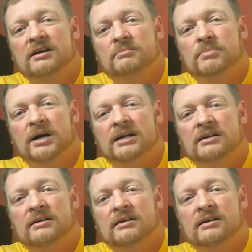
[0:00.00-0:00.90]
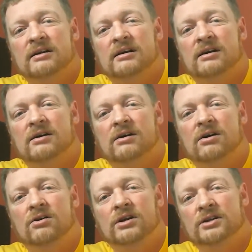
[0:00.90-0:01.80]
but
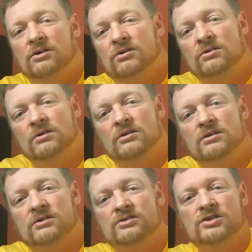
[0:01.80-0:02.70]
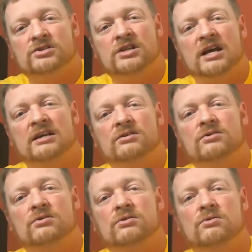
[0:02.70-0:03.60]
all in all, just a
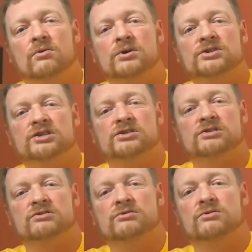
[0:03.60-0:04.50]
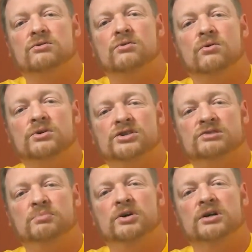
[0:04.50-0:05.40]
gorgeous, gorgeous
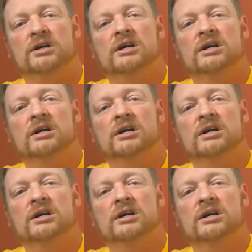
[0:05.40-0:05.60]
book,